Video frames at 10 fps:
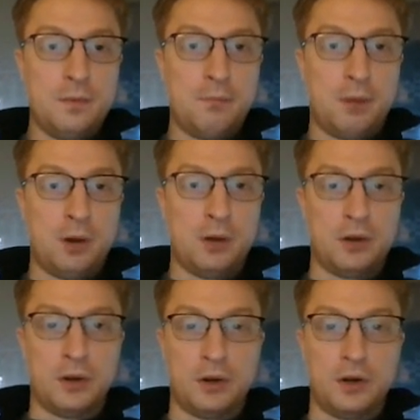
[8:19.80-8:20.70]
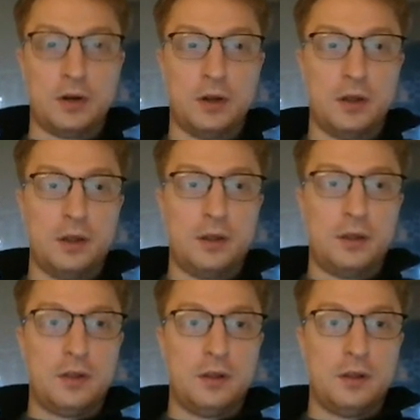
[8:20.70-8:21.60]
Parker.
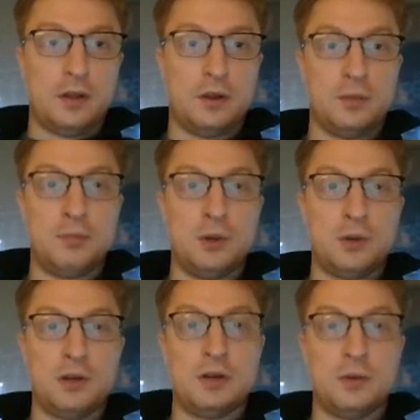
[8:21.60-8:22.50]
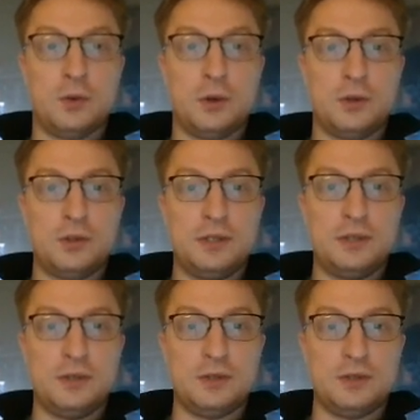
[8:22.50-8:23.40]
Gung Royalty
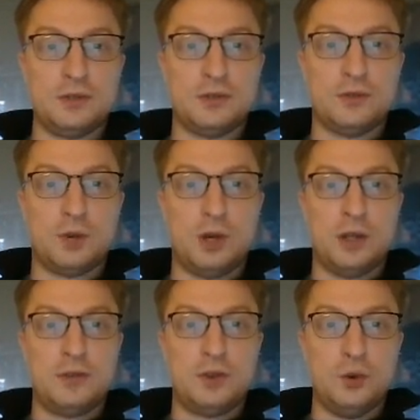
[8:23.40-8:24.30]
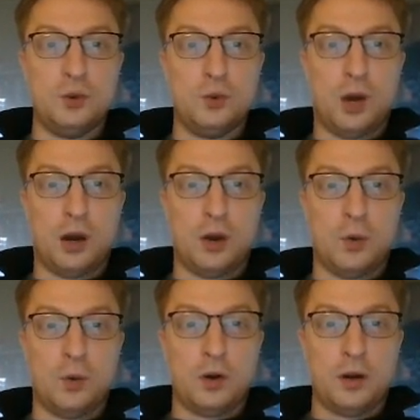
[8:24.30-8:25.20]
versus Swan's new Walker
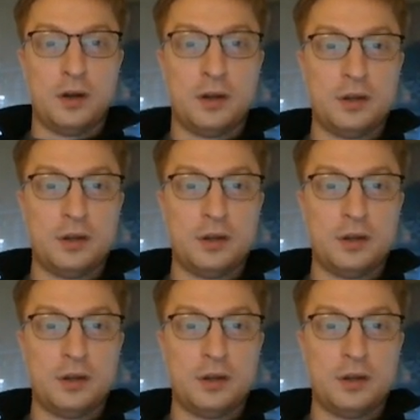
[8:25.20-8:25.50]
Order.